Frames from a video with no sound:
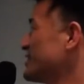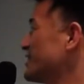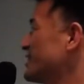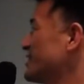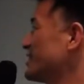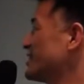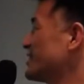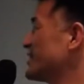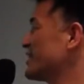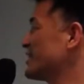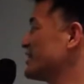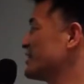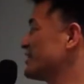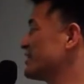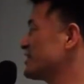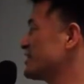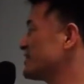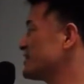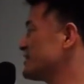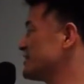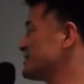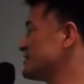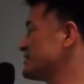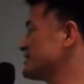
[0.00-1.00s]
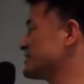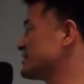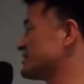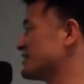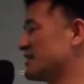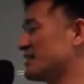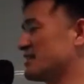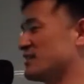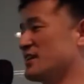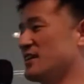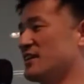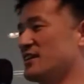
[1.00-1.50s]
and this is
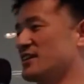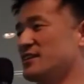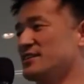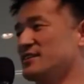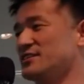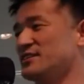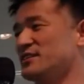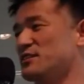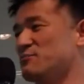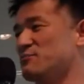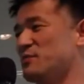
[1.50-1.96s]
a